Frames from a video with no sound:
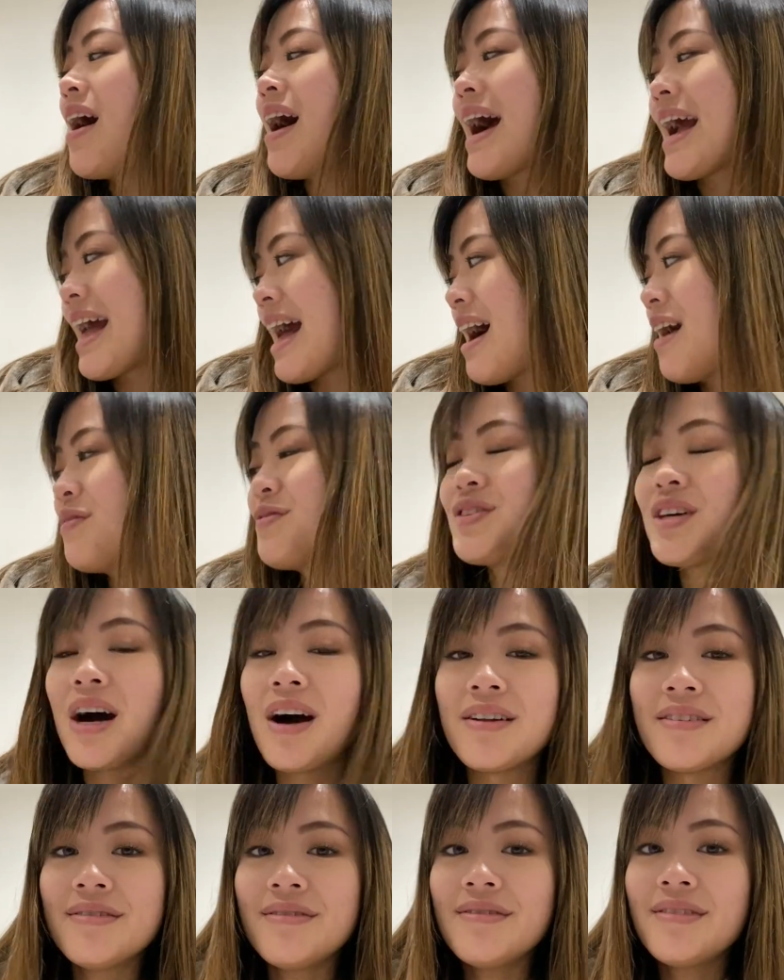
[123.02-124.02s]
I have
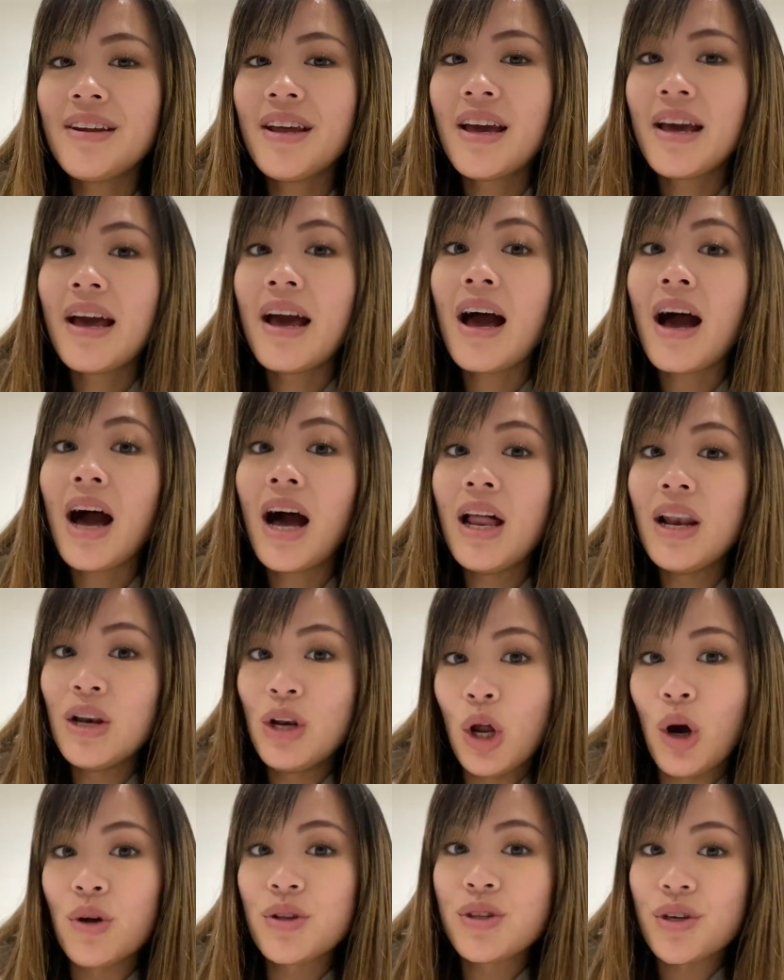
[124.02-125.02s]
done a
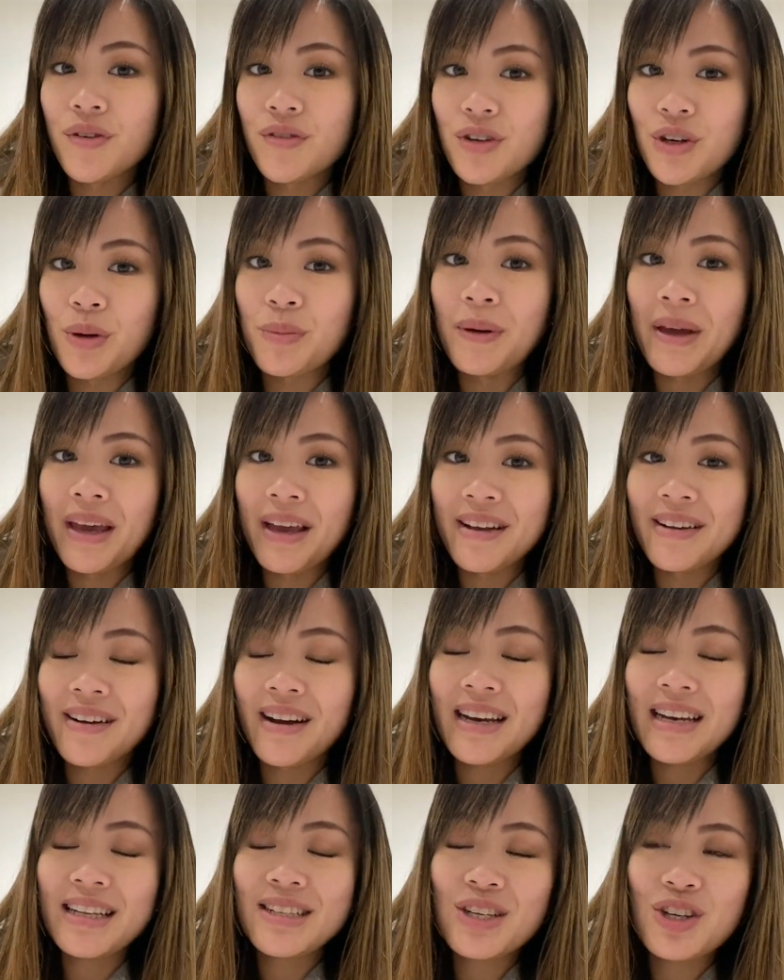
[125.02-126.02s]
lot of shopping.
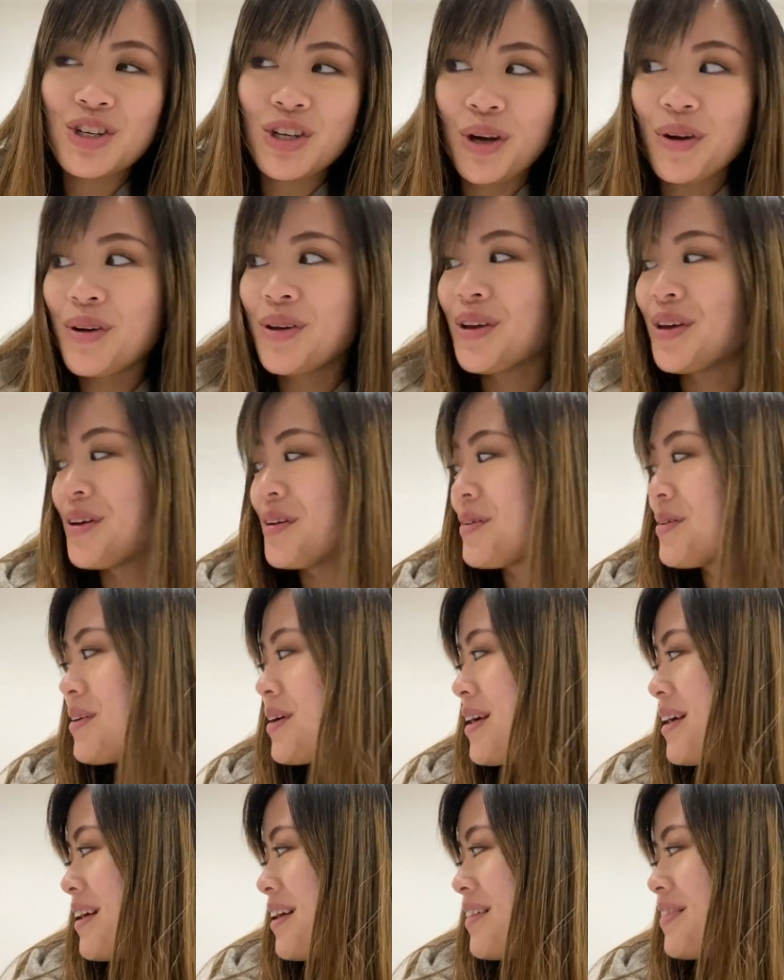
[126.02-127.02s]
I need to show
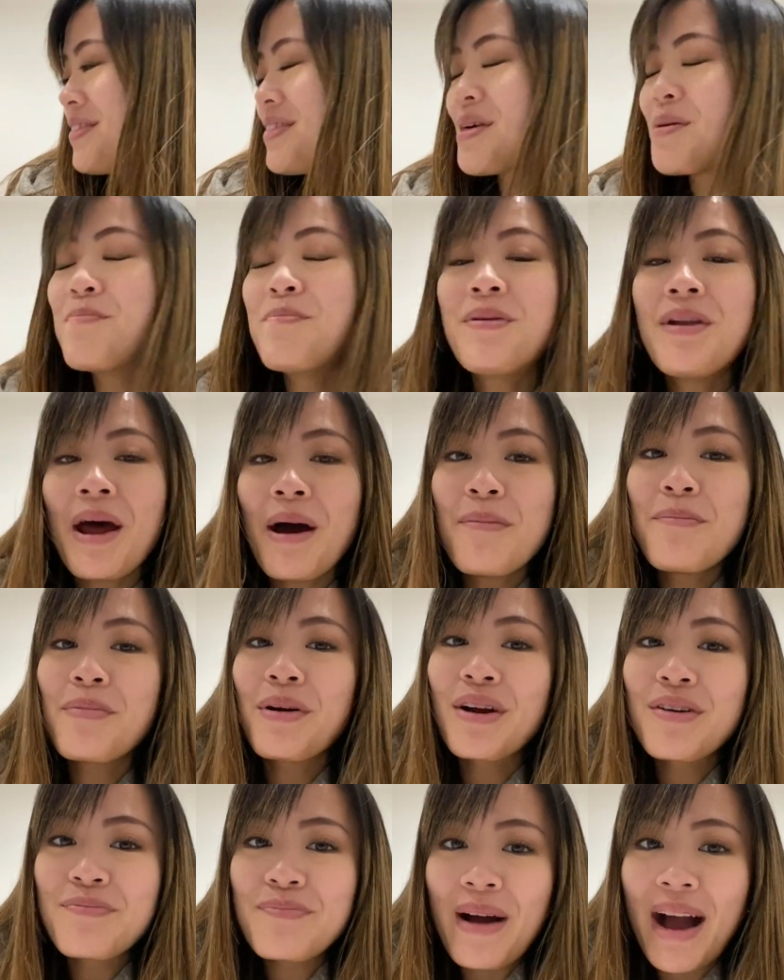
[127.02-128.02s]
you the
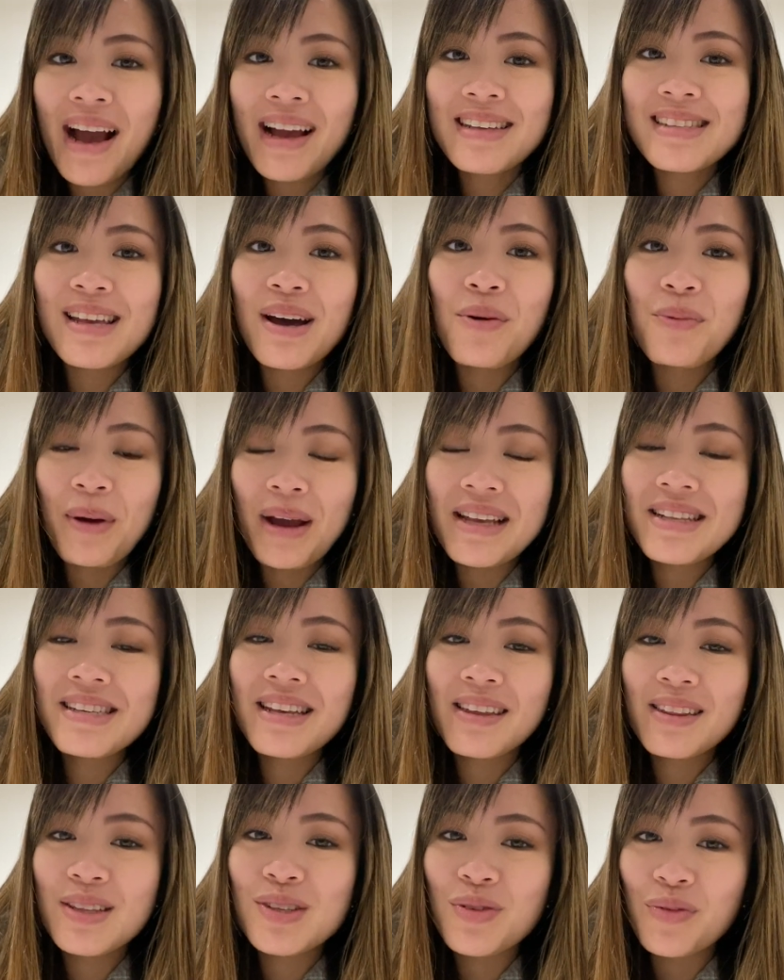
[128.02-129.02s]
number of bags that are
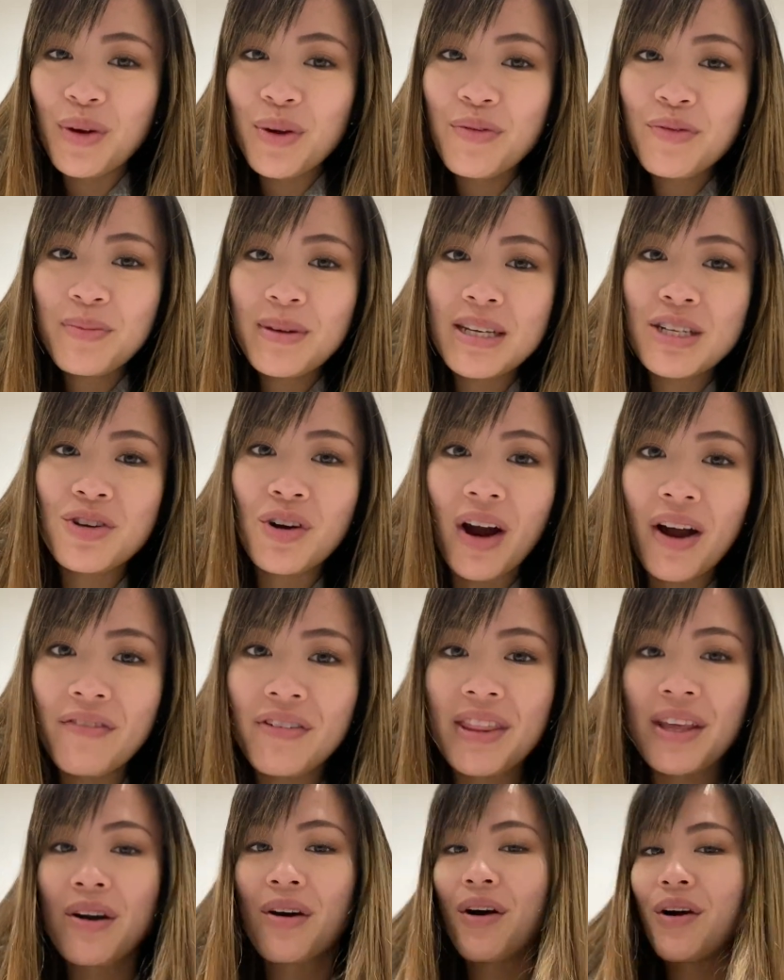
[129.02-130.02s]
waiting in this room for me to try
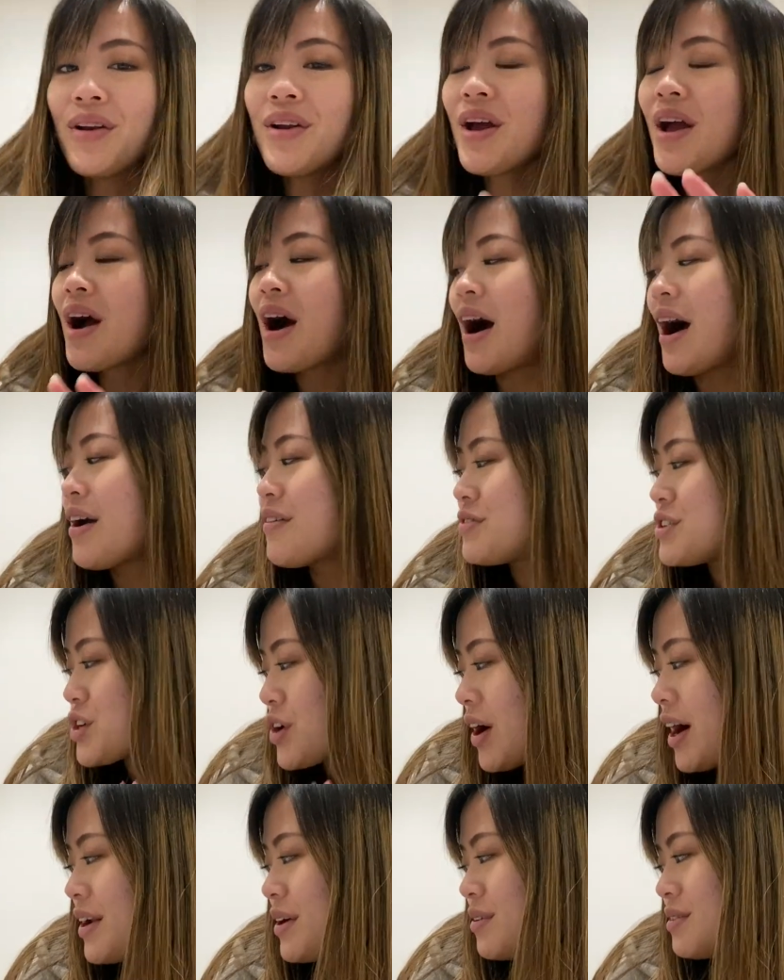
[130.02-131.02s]
everything on. I've
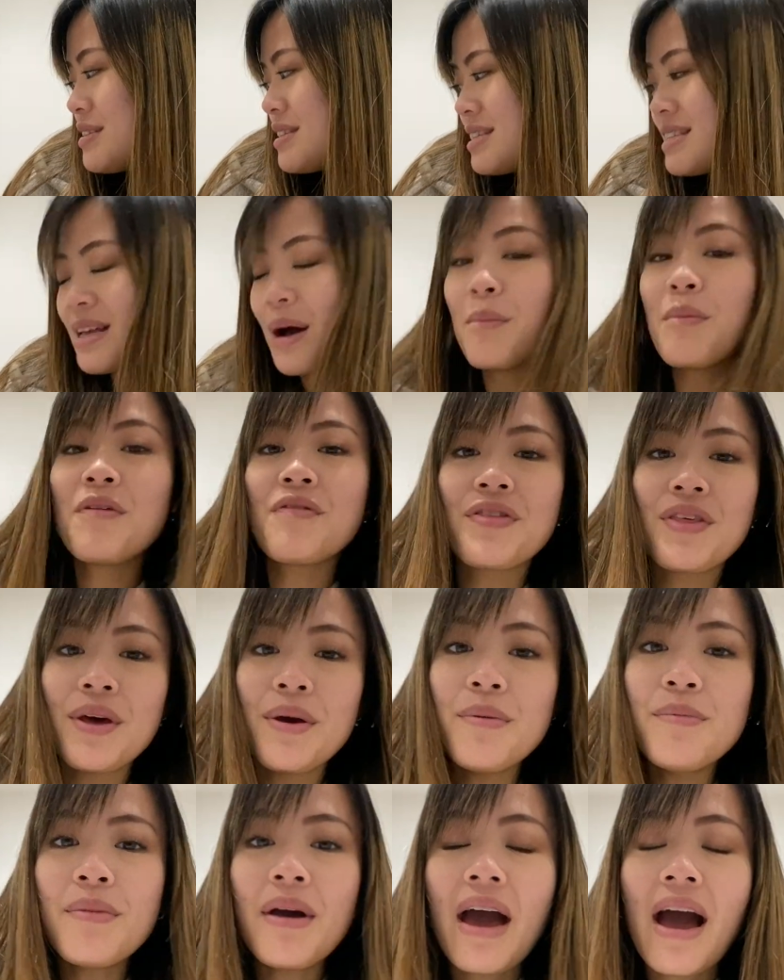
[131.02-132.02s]
tried on some of
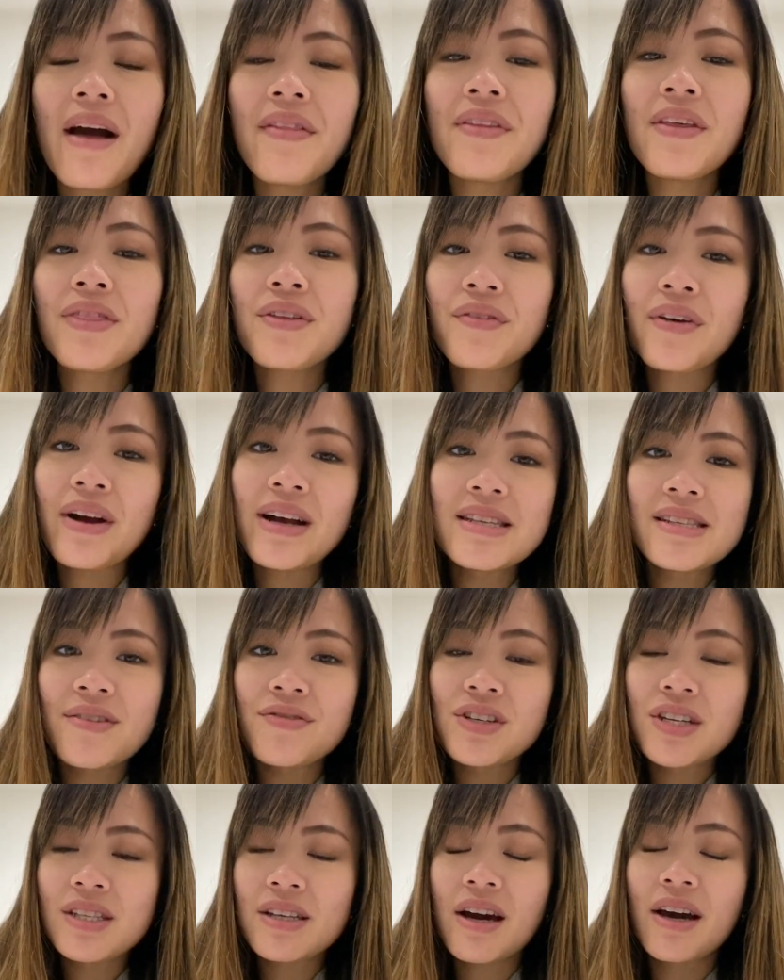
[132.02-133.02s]
them and then the rest I've
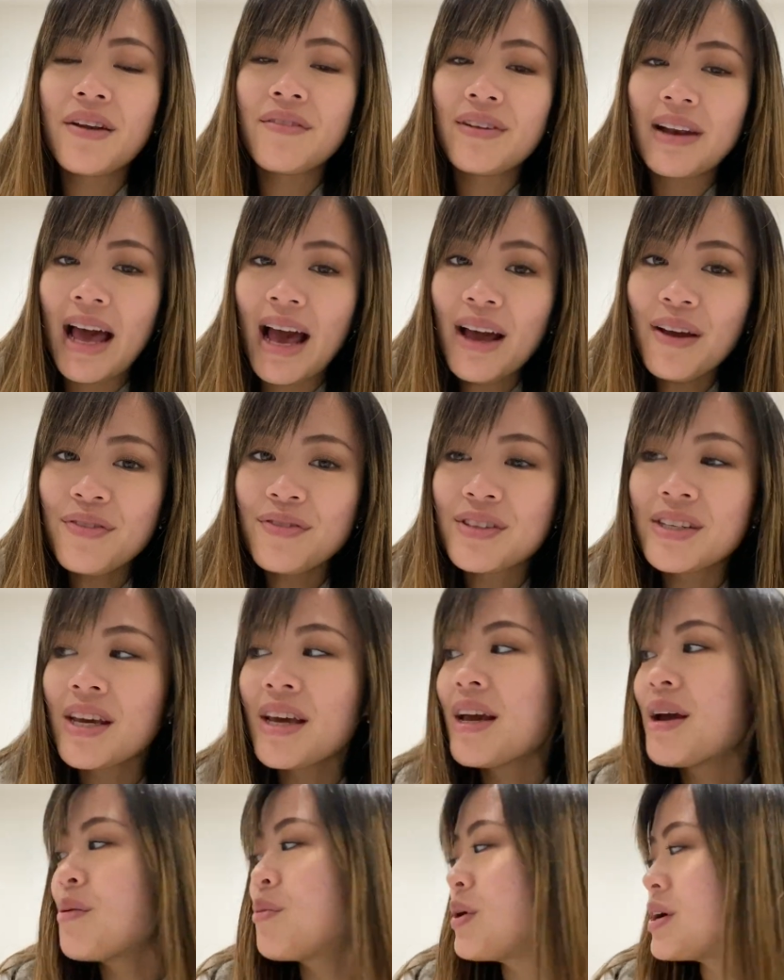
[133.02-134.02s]
just kind of left,
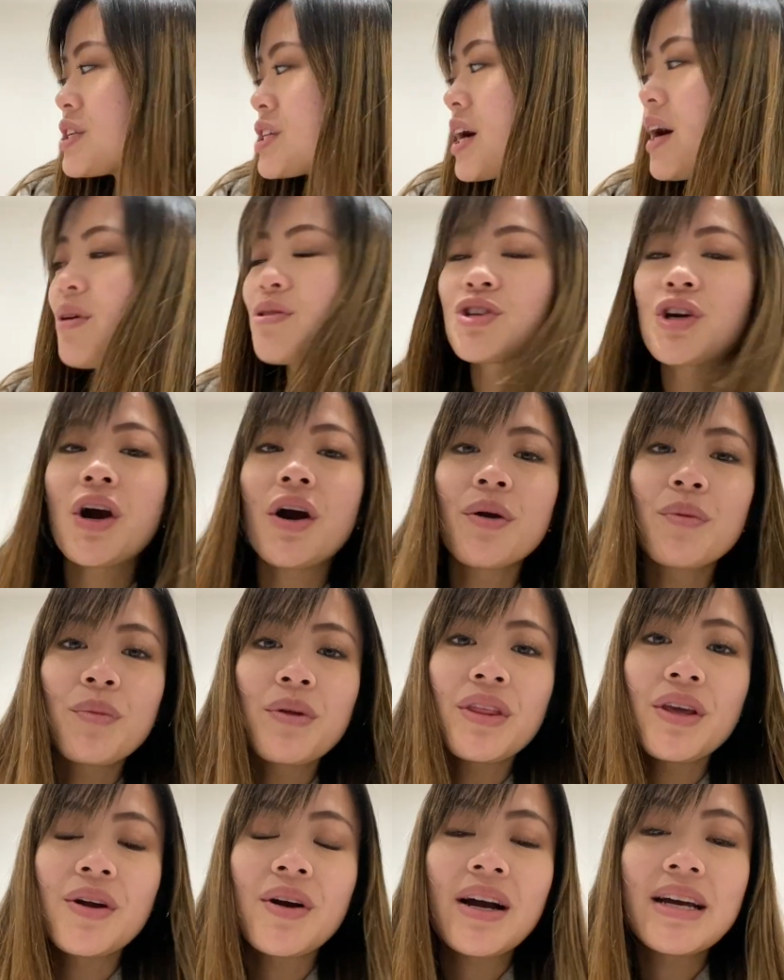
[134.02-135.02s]
which I'll try on
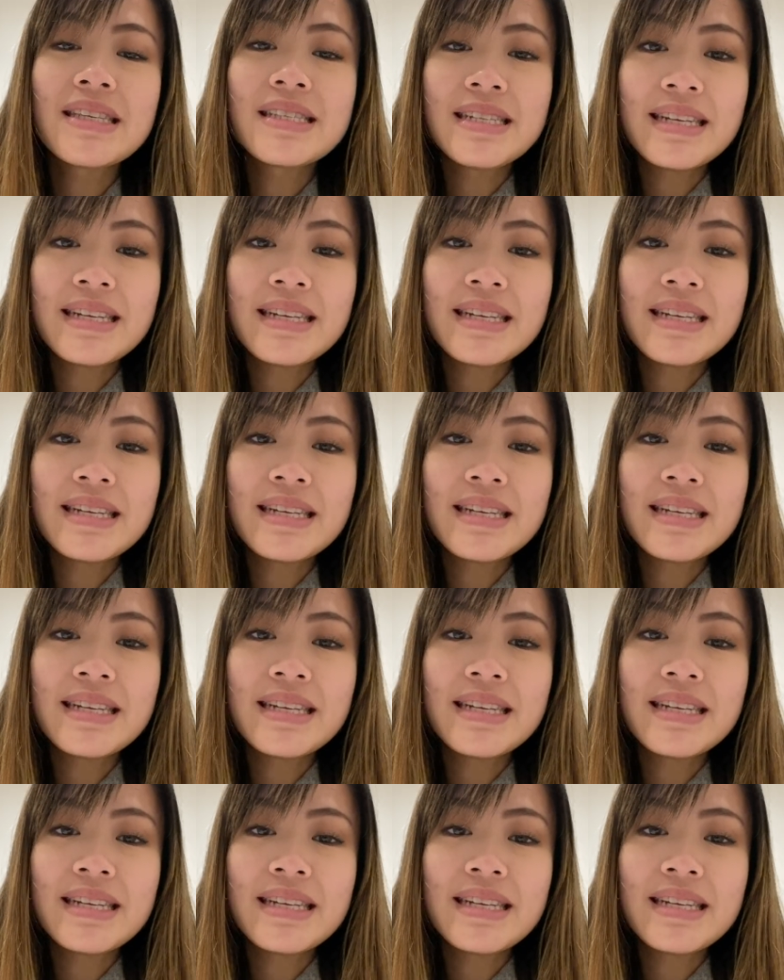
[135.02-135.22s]
with you guys